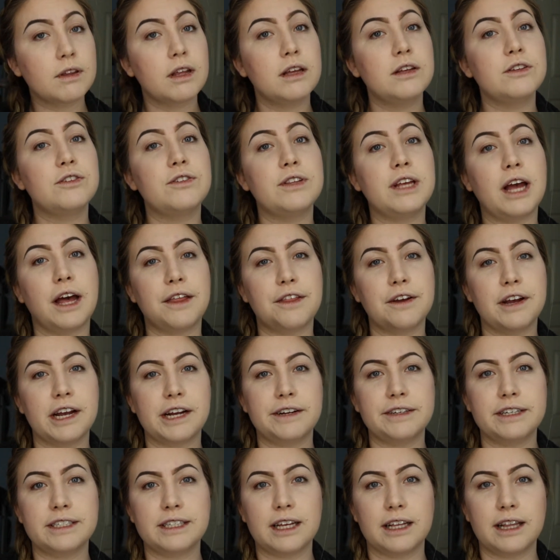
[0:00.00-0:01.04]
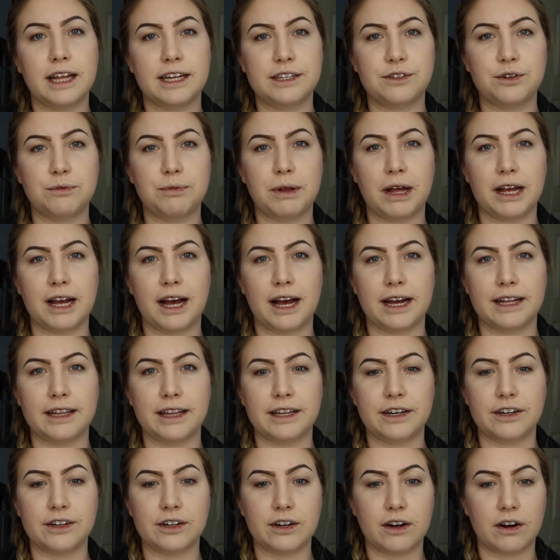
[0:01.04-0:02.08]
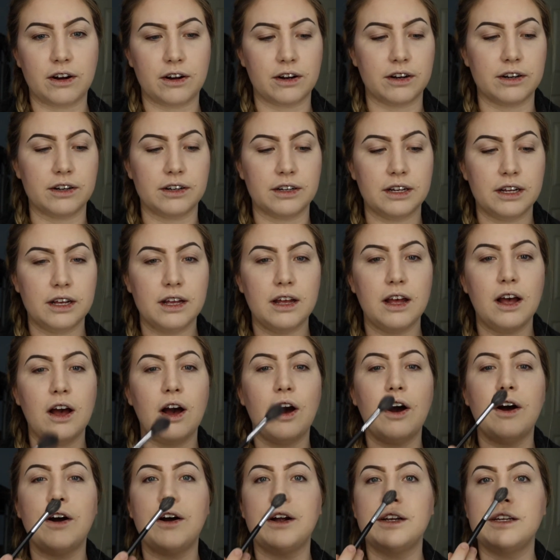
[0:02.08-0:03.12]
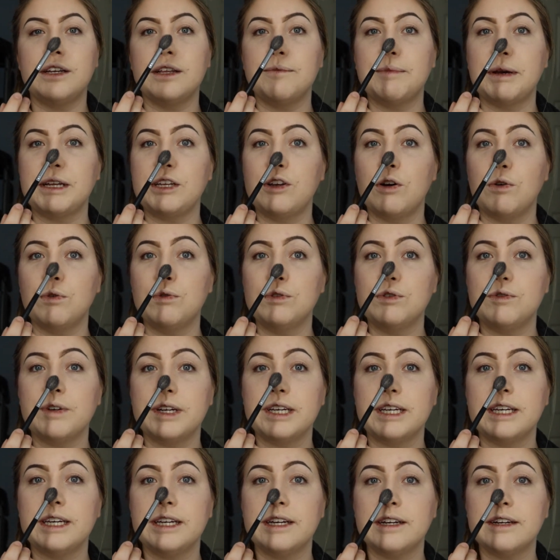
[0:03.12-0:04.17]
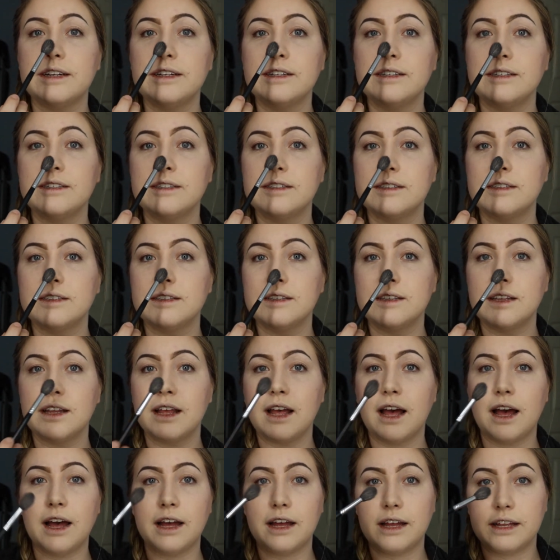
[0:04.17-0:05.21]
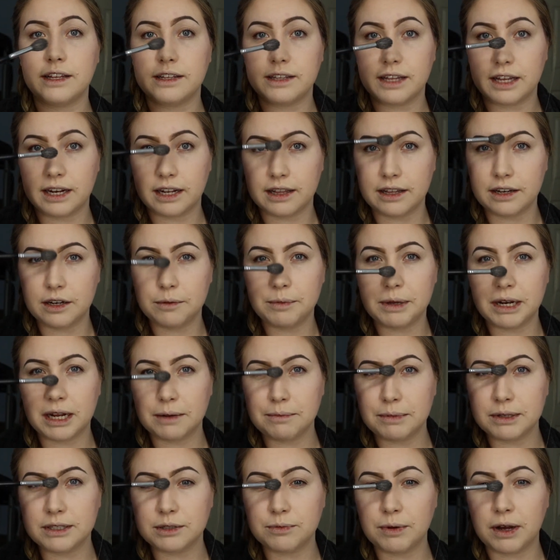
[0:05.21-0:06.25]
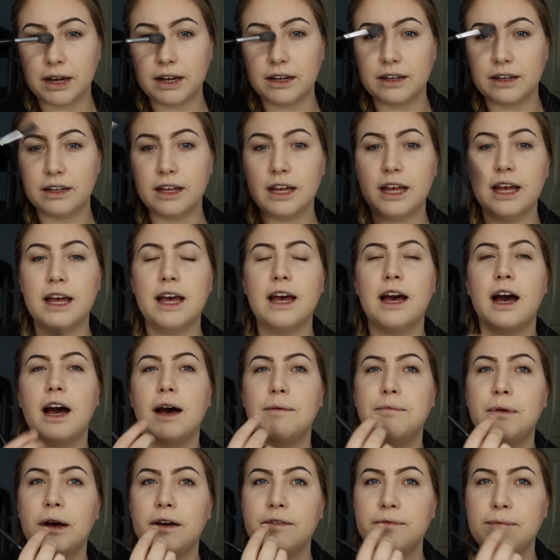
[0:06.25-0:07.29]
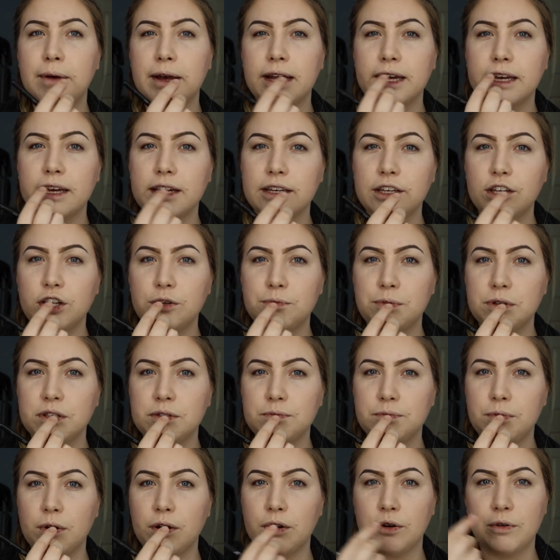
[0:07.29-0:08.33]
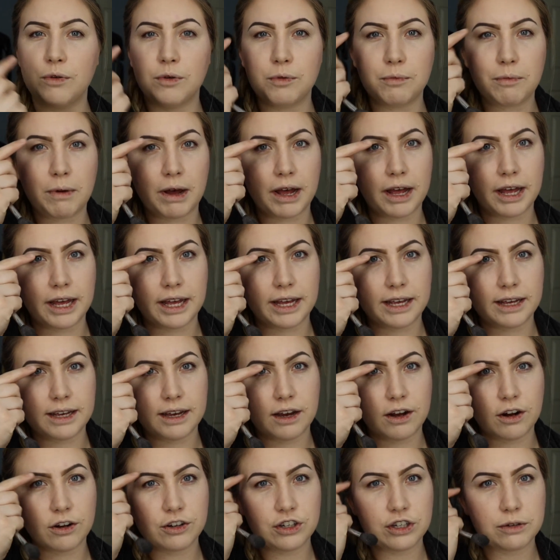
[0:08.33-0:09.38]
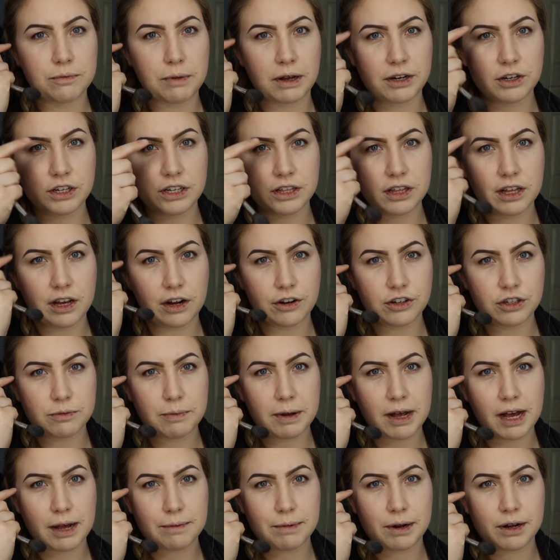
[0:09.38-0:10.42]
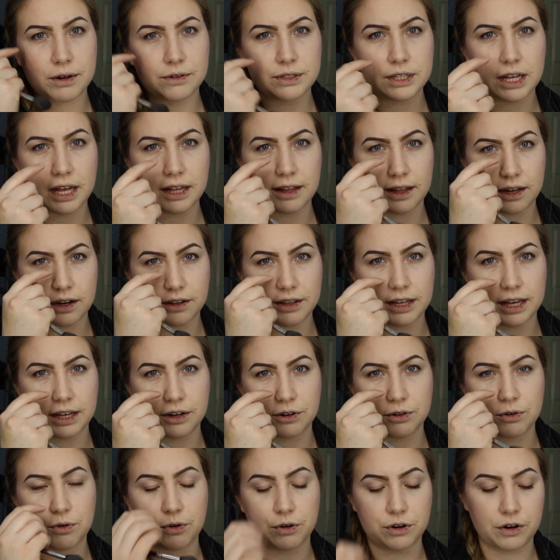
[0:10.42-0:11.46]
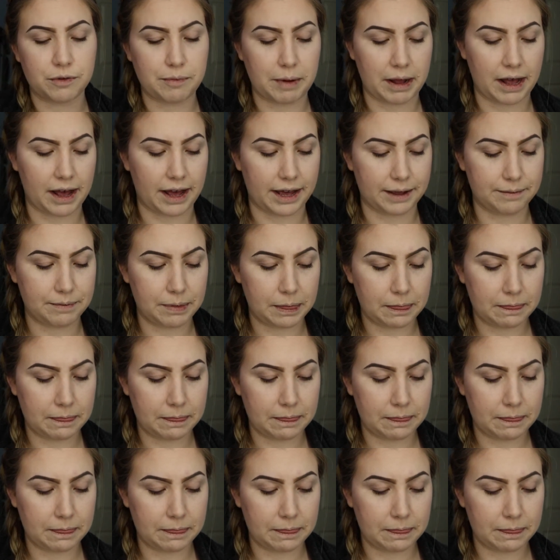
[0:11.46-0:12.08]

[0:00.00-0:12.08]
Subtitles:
So the other areas I like to apply highlighter are on my nose right here, and then a little bit up as well, above my cupid's bow, my arch of, underneath the arch of my eyebrows, and then on the inner corner of my eye.